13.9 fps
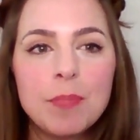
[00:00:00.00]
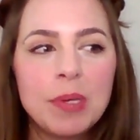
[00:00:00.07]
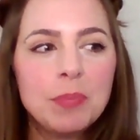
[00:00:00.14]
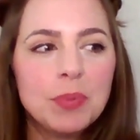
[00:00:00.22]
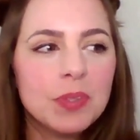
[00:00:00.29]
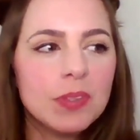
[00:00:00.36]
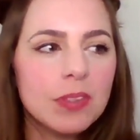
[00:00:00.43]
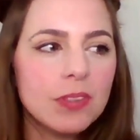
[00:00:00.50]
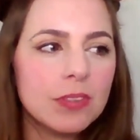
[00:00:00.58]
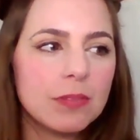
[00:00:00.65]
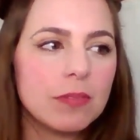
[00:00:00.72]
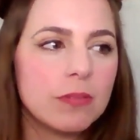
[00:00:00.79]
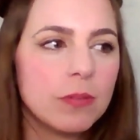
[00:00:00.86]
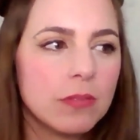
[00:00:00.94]
people
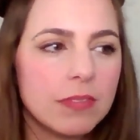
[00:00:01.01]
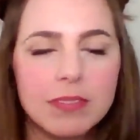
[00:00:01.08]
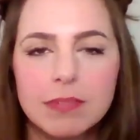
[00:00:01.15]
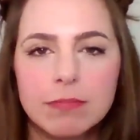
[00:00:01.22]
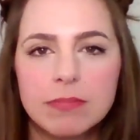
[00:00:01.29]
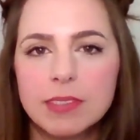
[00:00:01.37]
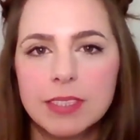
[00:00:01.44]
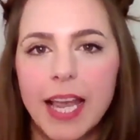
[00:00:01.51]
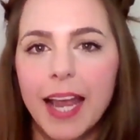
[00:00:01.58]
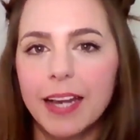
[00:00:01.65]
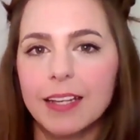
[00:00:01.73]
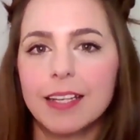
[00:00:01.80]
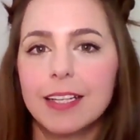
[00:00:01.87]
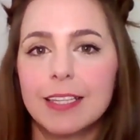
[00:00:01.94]

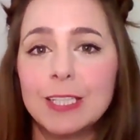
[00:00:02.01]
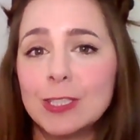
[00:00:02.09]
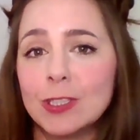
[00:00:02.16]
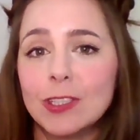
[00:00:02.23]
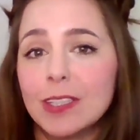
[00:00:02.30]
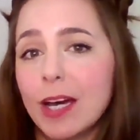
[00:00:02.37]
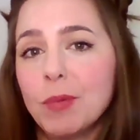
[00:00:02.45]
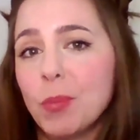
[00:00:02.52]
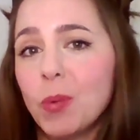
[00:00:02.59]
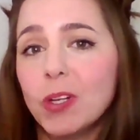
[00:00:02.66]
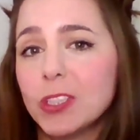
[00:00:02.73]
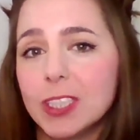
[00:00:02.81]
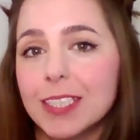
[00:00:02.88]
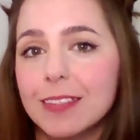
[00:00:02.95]
technically should come and
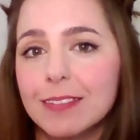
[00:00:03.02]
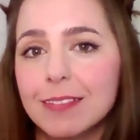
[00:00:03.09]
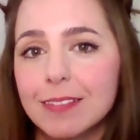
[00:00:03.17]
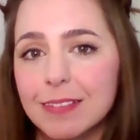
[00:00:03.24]
watch it.